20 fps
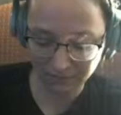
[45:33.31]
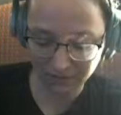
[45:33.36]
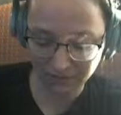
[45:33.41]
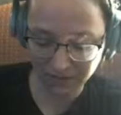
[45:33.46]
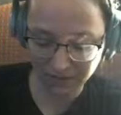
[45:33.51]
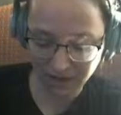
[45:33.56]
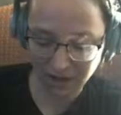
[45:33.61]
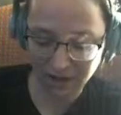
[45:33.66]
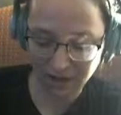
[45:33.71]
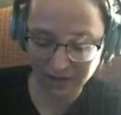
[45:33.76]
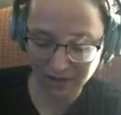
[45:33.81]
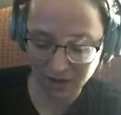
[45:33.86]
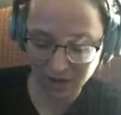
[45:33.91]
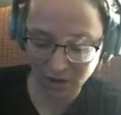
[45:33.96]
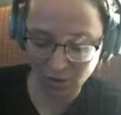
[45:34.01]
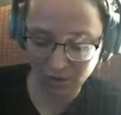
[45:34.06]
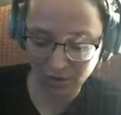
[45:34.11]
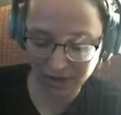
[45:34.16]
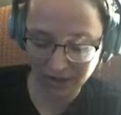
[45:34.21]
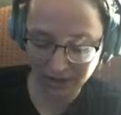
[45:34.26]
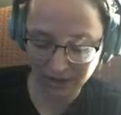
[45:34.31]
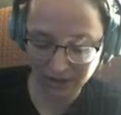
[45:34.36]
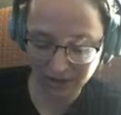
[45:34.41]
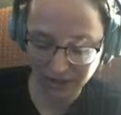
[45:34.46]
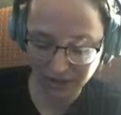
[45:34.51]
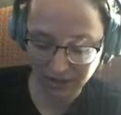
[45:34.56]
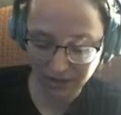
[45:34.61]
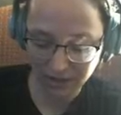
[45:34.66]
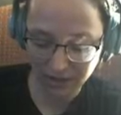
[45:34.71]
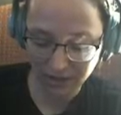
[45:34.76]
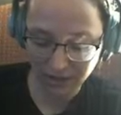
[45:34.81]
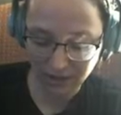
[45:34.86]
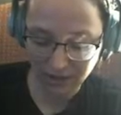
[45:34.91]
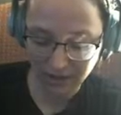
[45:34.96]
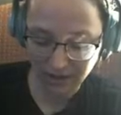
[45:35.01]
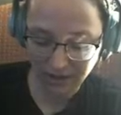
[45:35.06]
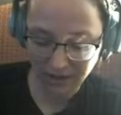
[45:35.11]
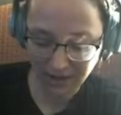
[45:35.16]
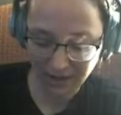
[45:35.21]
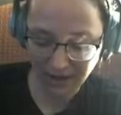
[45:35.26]
not knowing
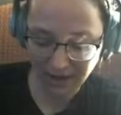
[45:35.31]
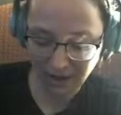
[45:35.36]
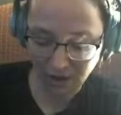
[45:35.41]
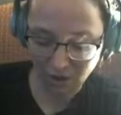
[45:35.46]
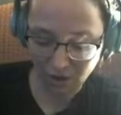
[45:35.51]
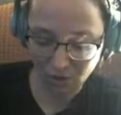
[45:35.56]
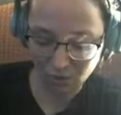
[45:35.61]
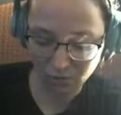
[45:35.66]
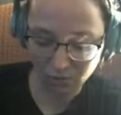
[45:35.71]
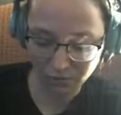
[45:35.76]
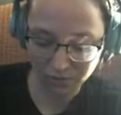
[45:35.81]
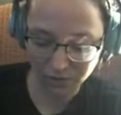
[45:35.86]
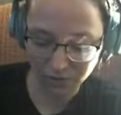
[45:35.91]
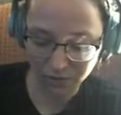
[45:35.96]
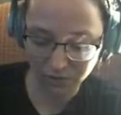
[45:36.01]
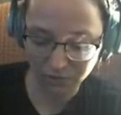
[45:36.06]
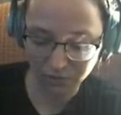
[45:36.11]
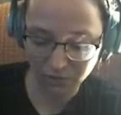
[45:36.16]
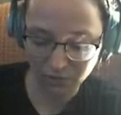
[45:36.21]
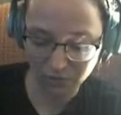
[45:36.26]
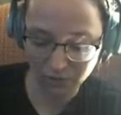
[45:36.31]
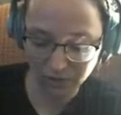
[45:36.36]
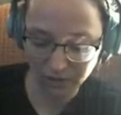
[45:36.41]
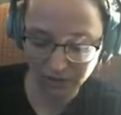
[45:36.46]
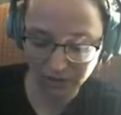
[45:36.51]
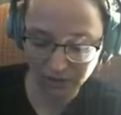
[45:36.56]
how to